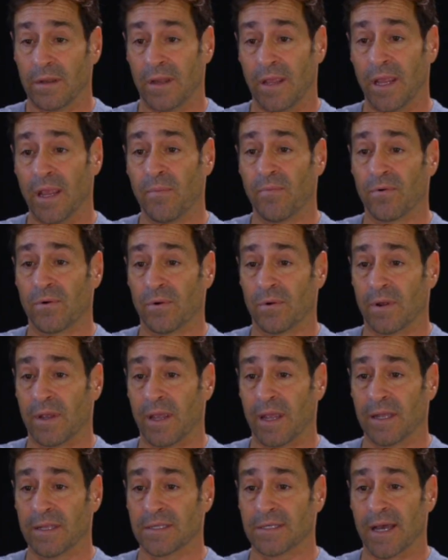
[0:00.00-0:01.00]
in Hebrew
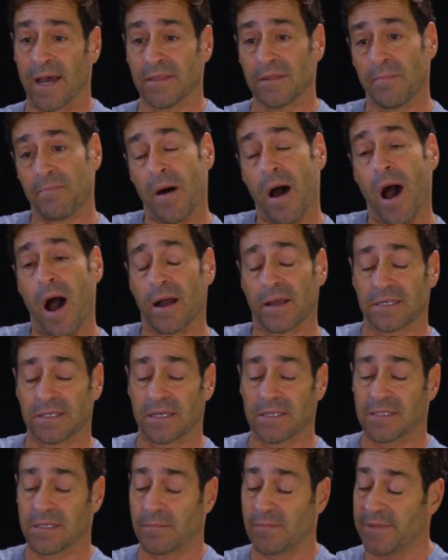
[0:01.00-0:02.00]
inside the box,
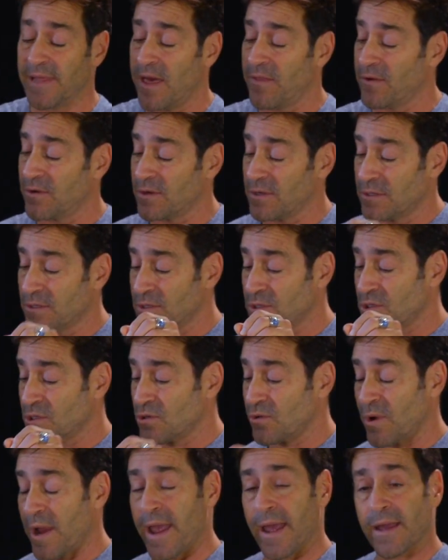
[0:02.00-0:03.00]
and some leather
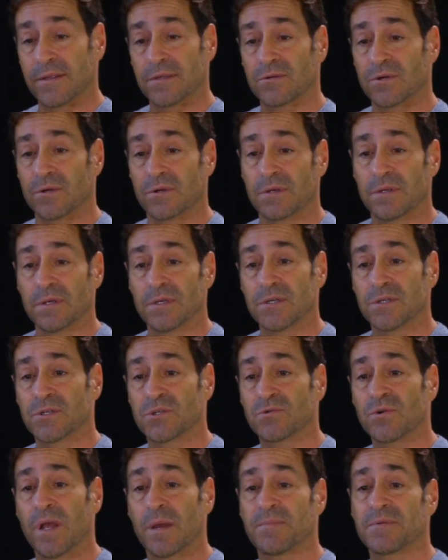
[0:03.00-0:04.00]
strands or
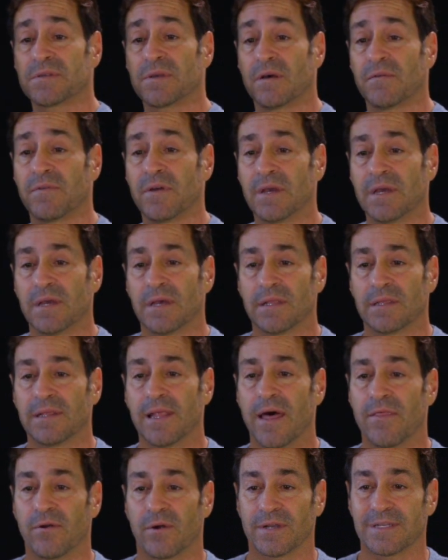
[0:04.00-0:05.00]
strips of
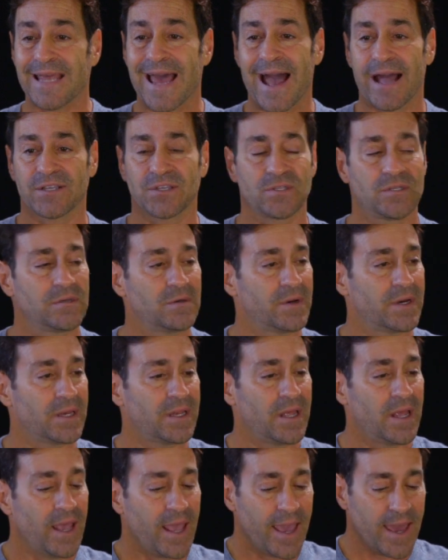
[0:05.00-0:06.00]
leather attached to it.